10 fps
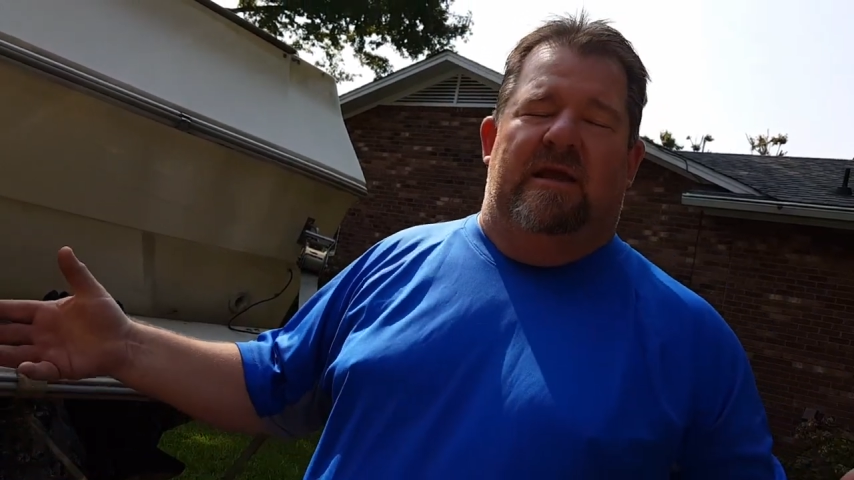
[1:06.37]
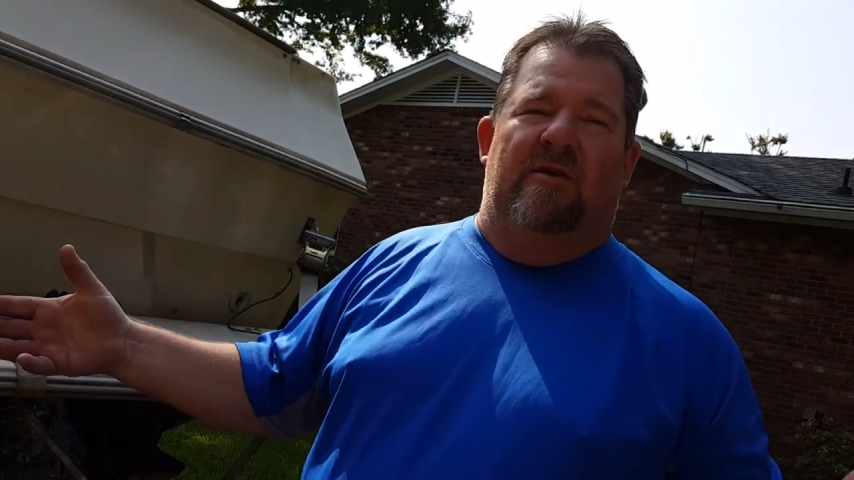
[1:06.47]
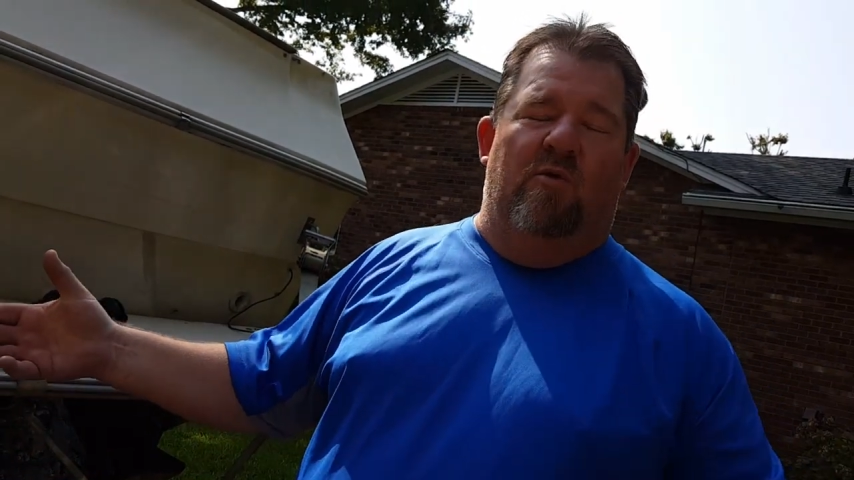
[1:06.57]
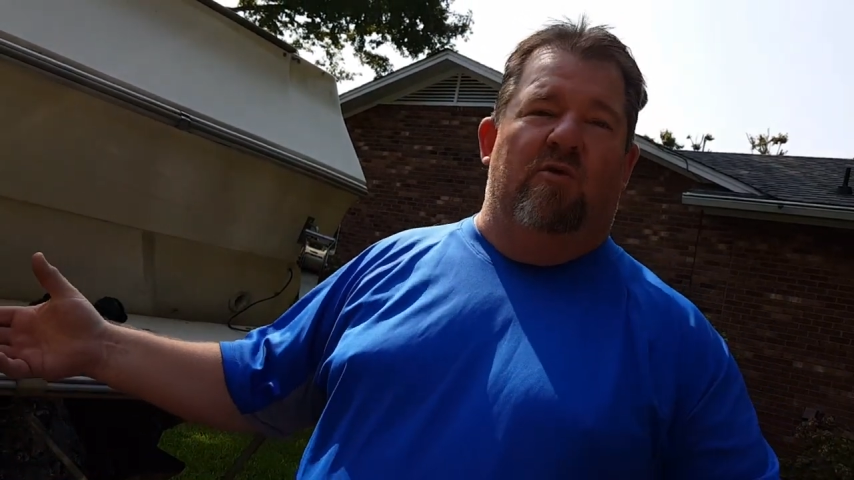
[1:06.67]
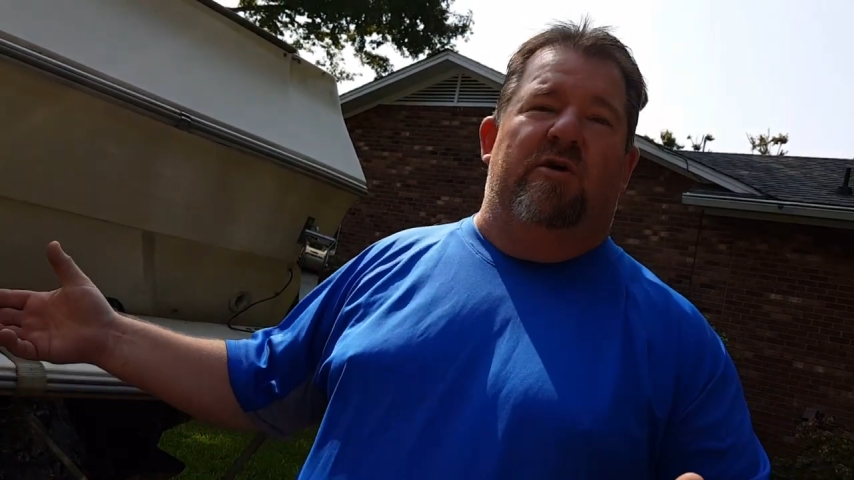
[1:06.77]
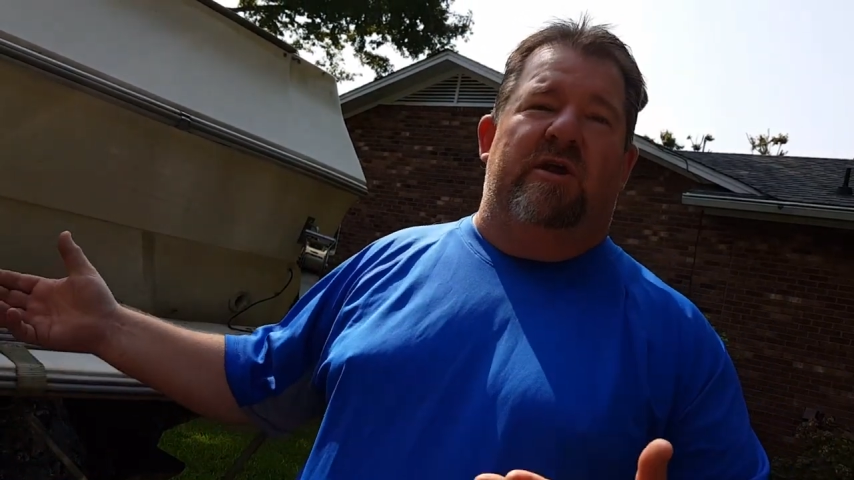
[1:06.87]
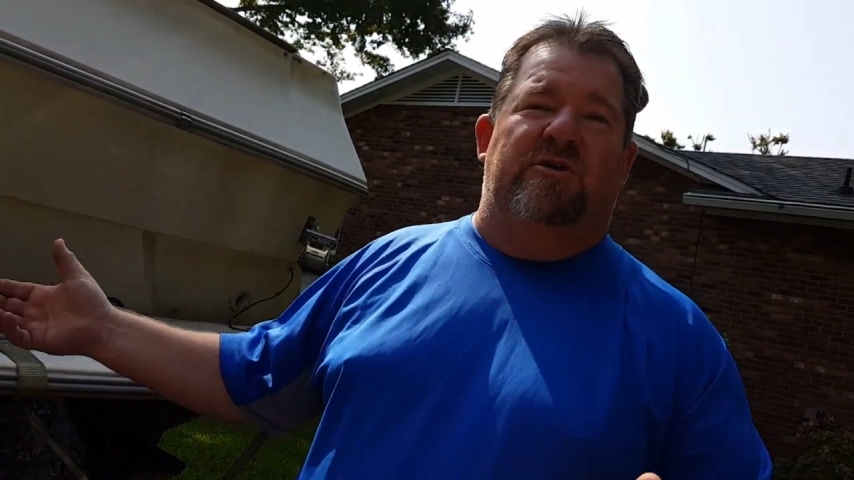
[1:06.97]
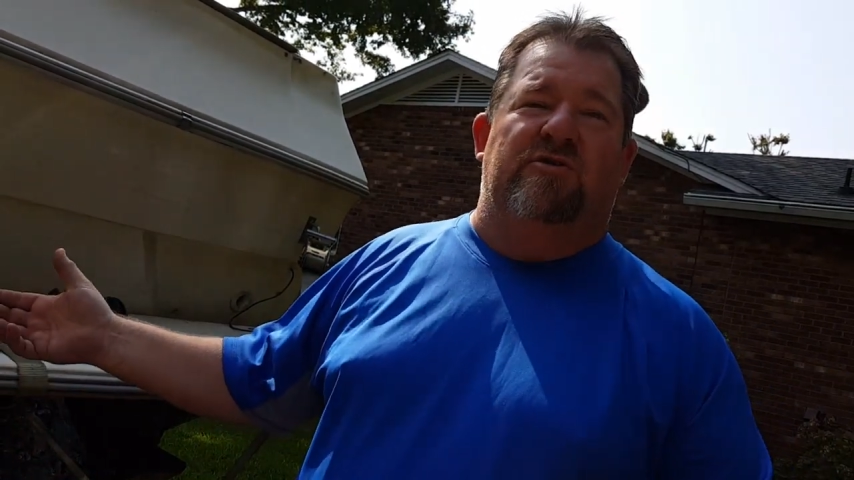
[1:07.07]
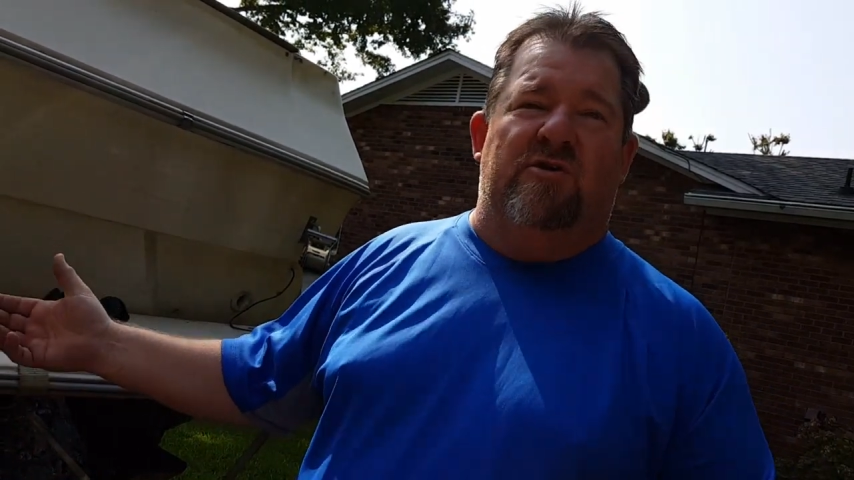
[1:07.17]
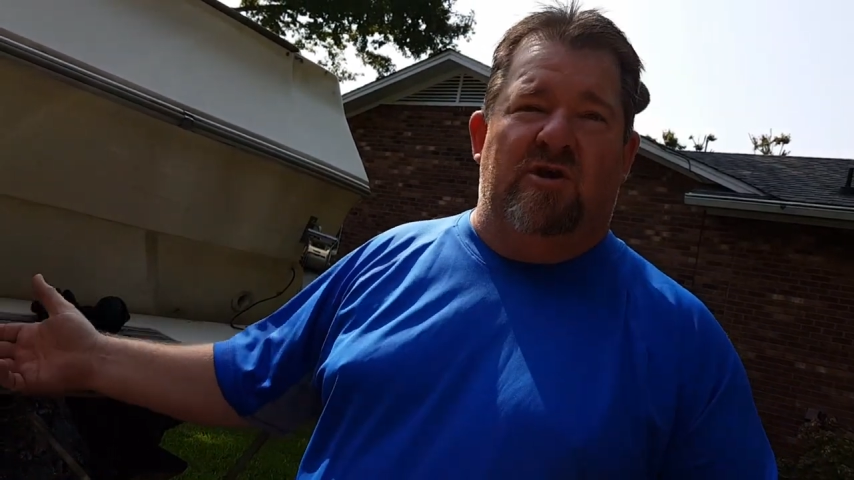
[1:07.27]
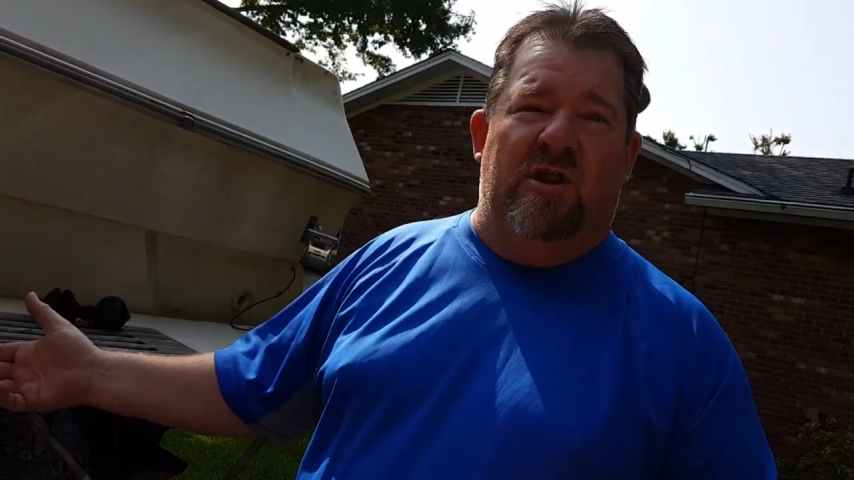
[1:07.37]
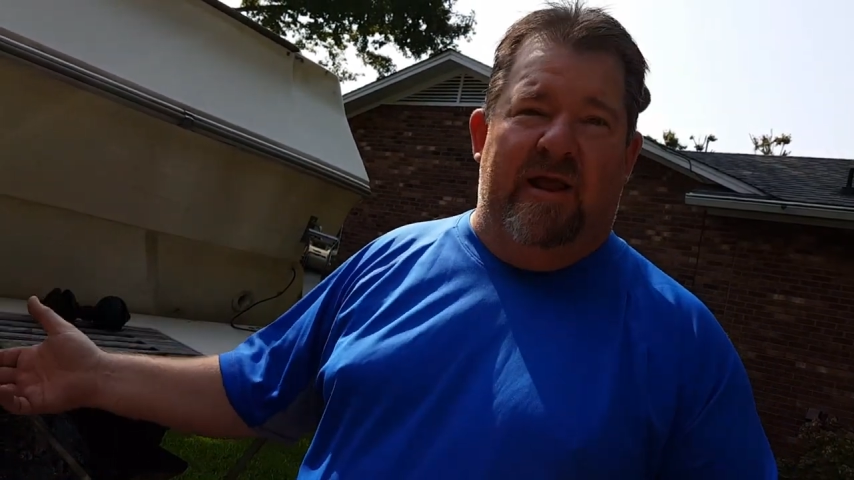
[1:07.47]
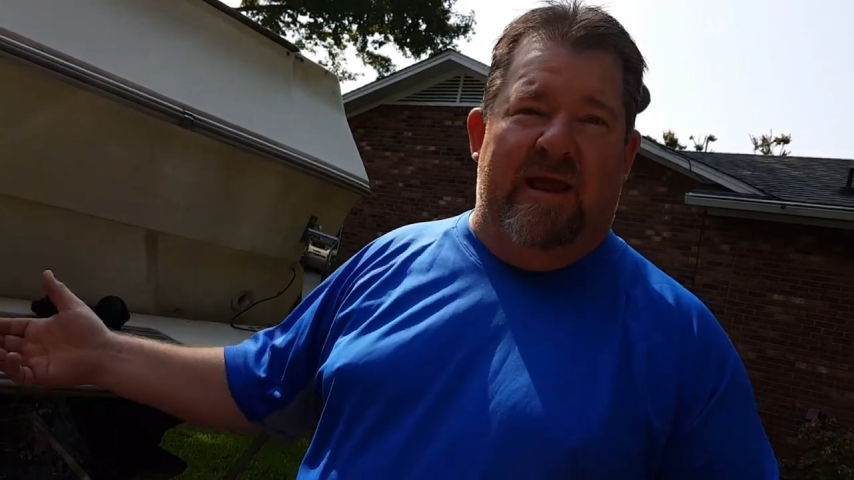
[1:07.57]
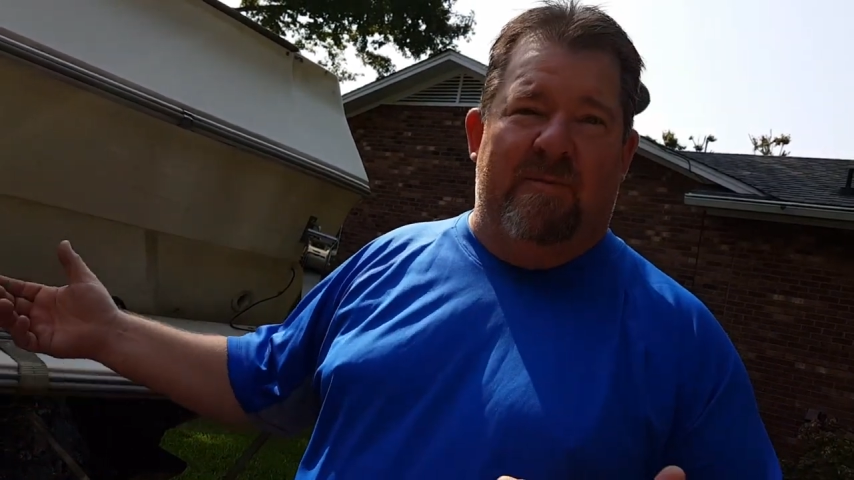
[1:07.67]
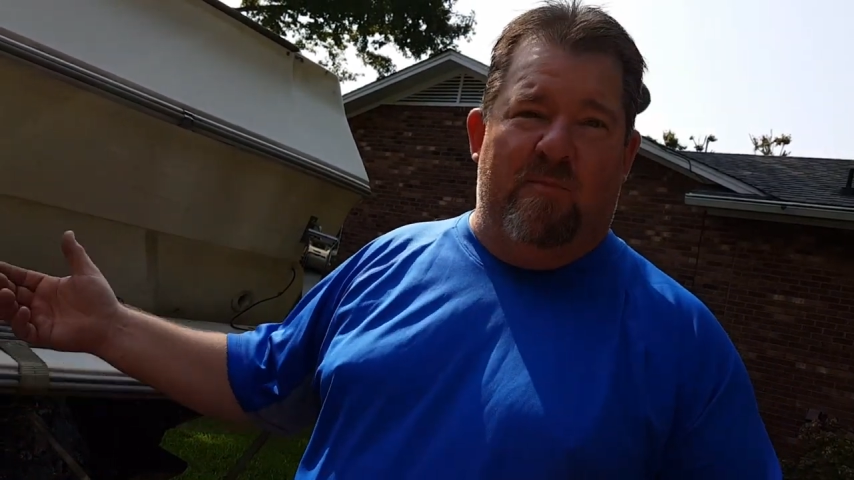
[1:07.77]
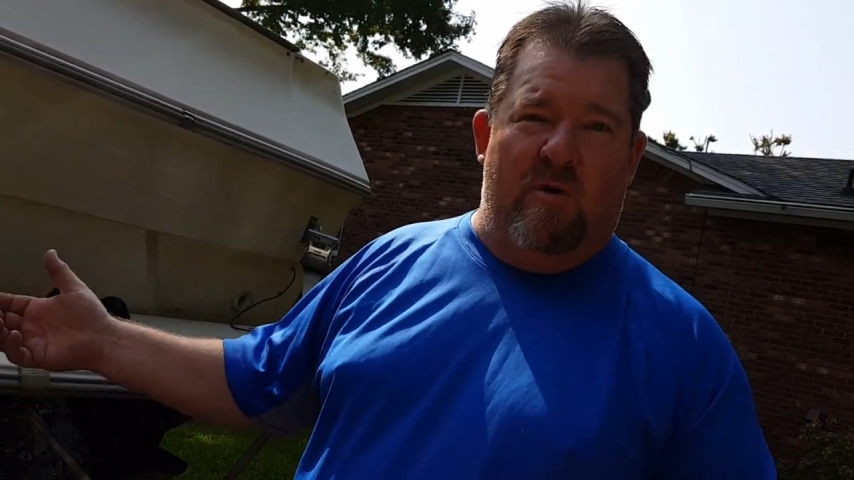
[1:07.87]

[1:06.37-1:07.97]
in order to get your claim